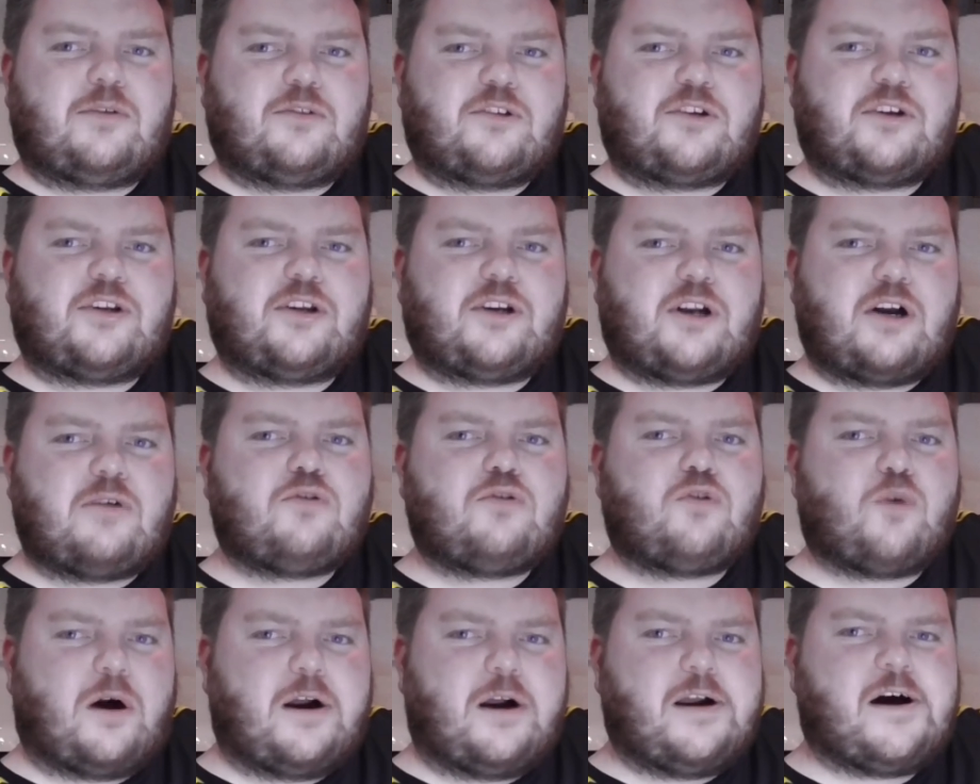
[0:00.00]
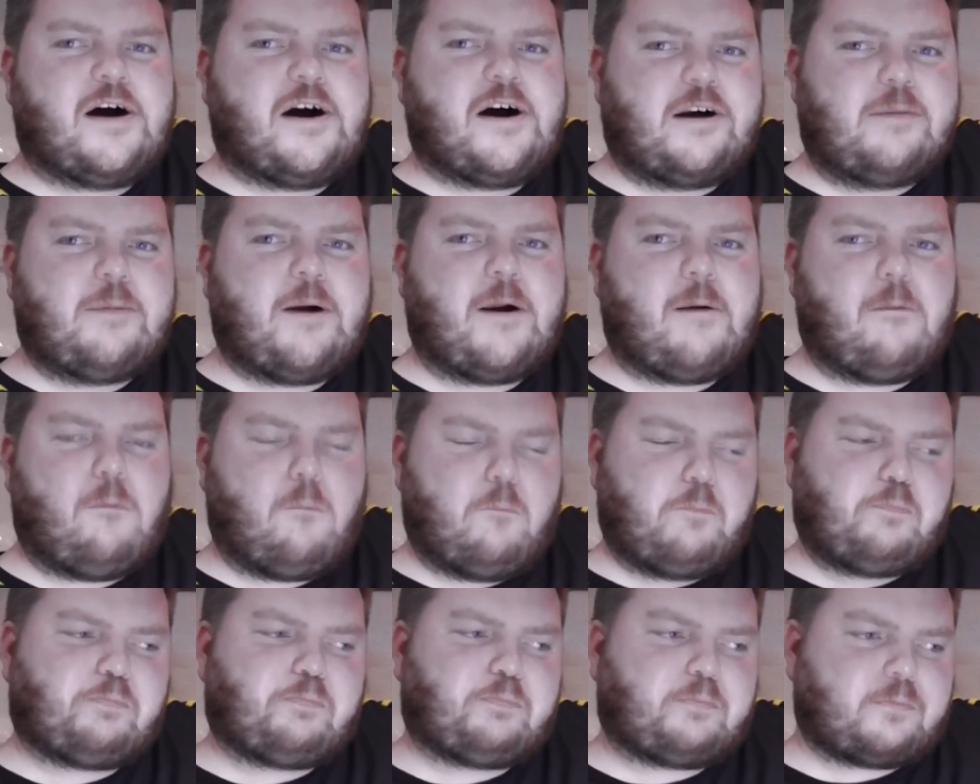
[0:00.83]
I was going to go quite high, but
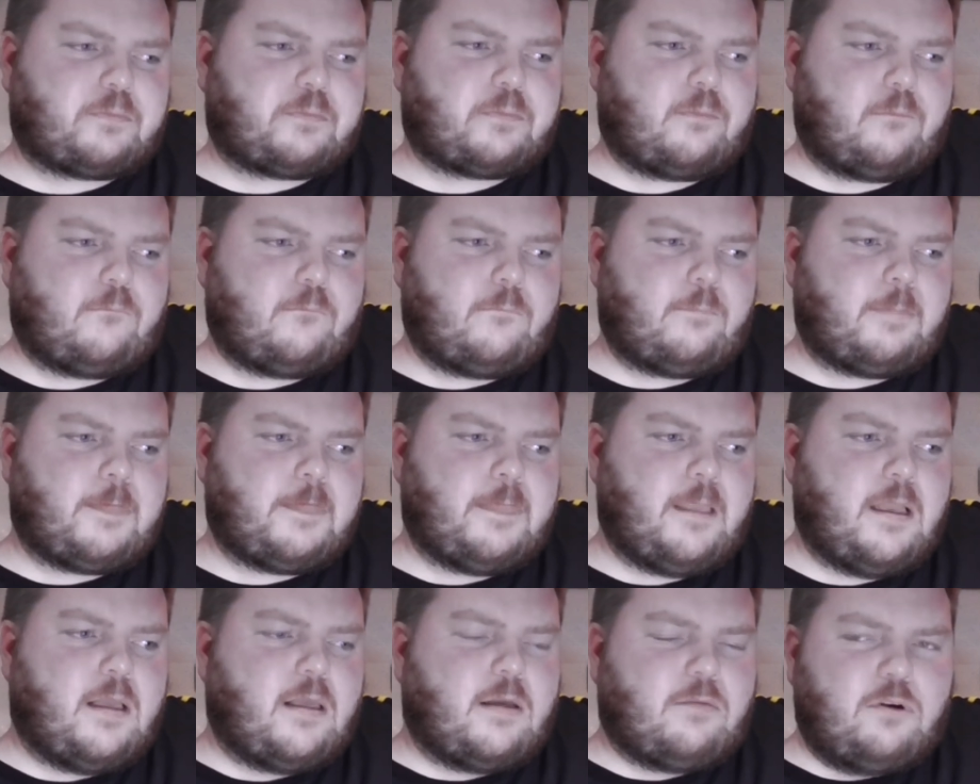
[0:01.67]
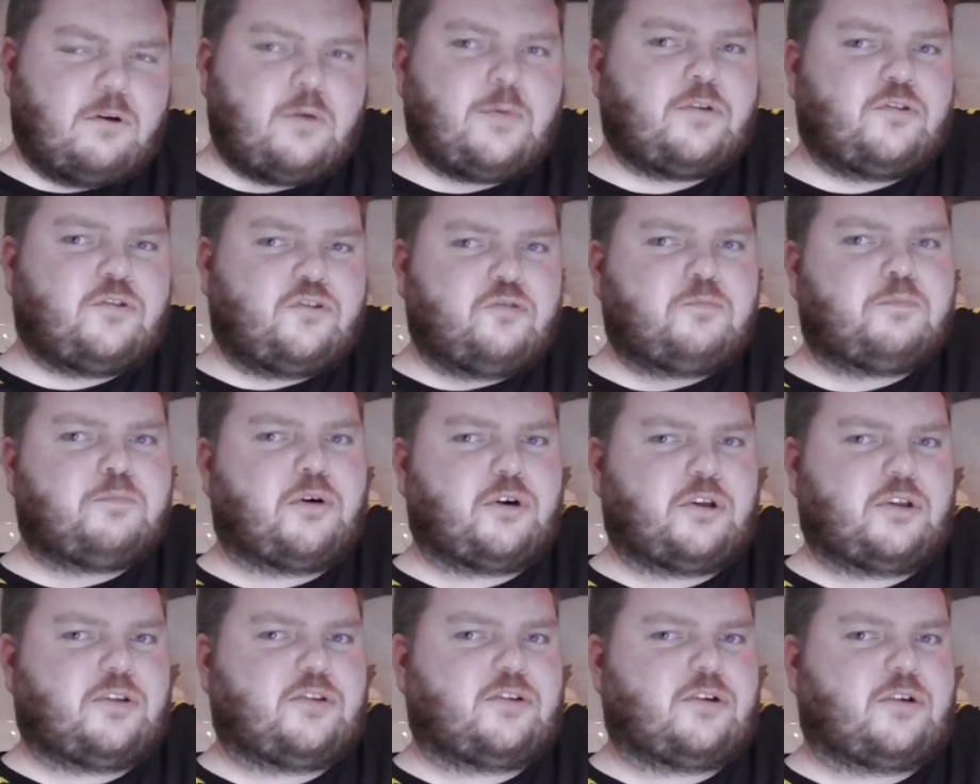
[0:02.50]
we will do
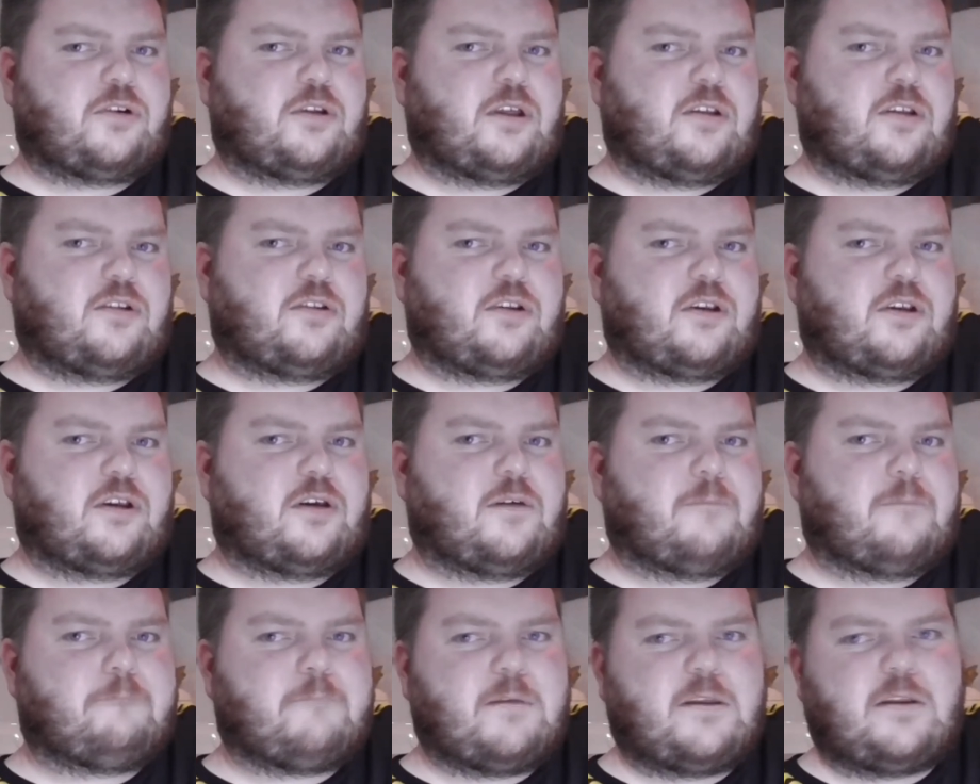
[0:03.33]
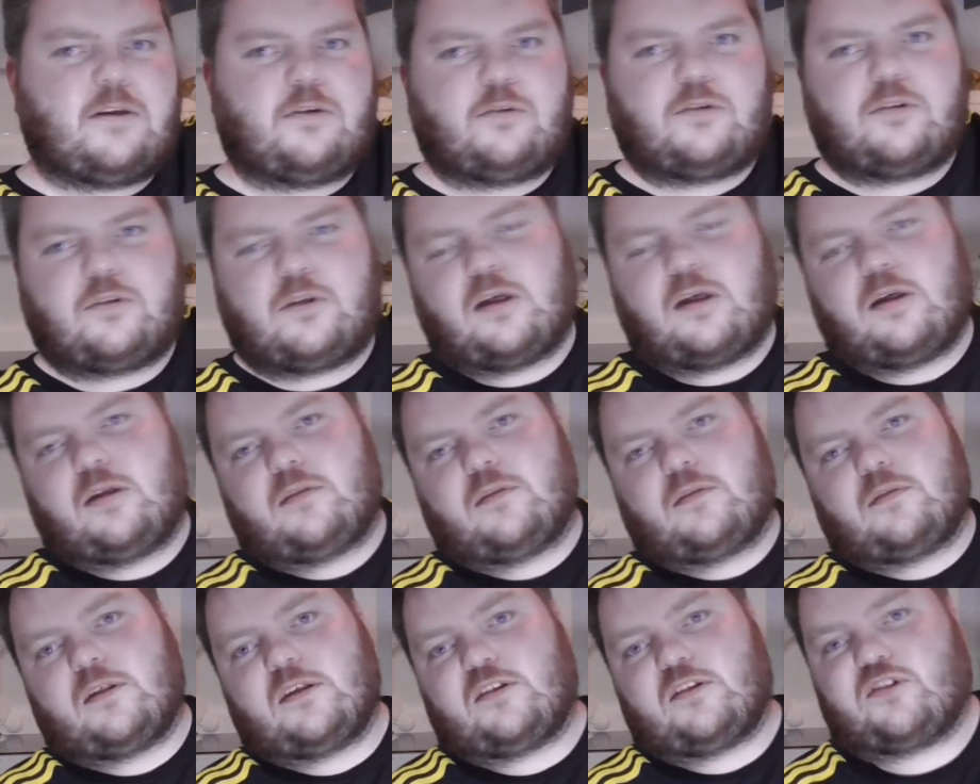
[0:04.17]
points on this
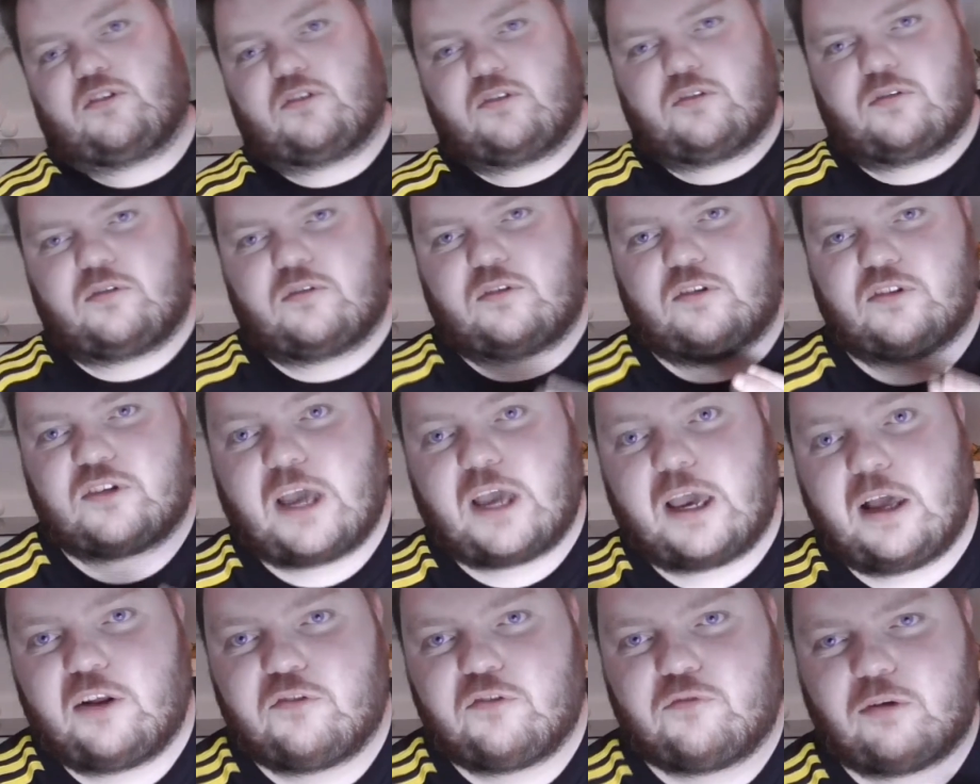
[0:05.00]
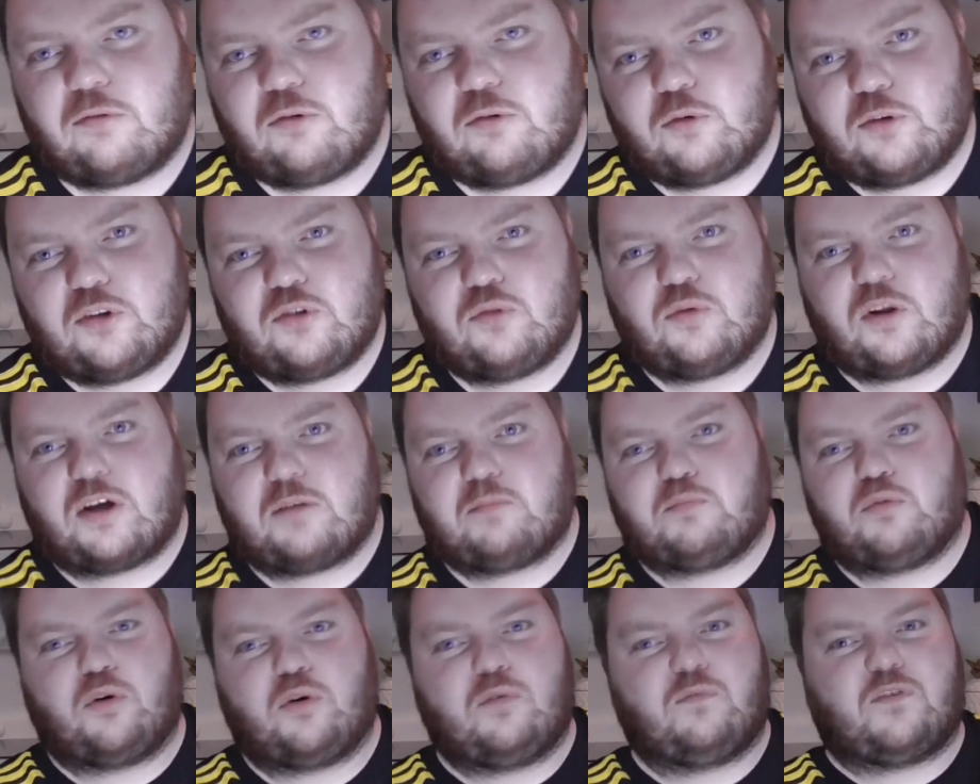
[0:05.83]
video, this scale as well. We will do
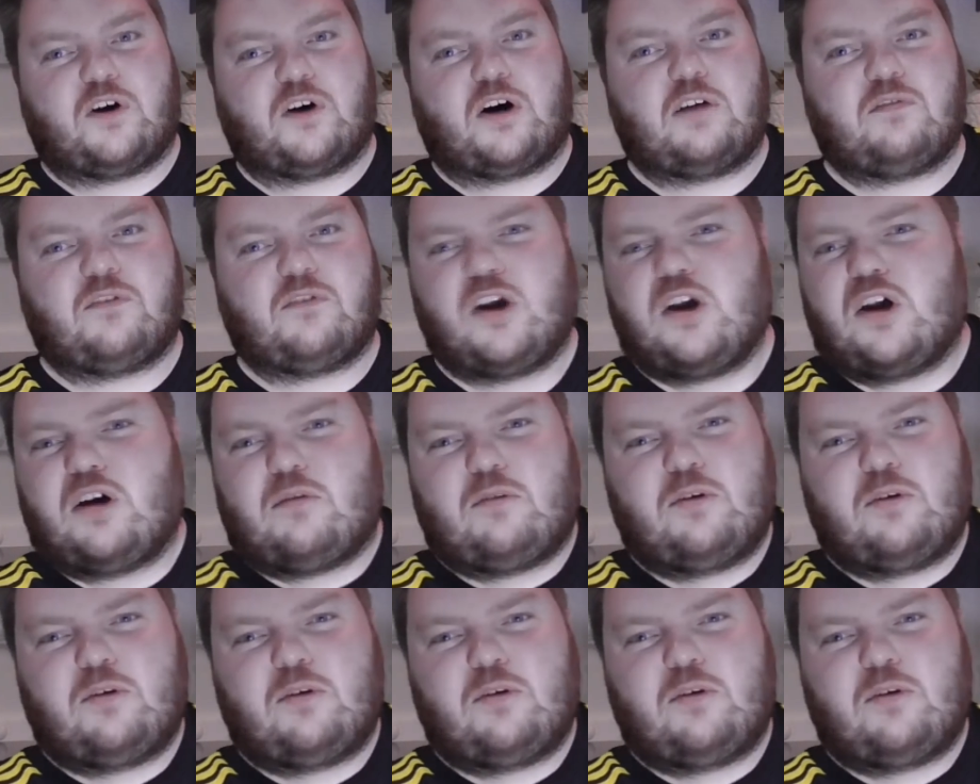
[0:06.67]
like 0.5.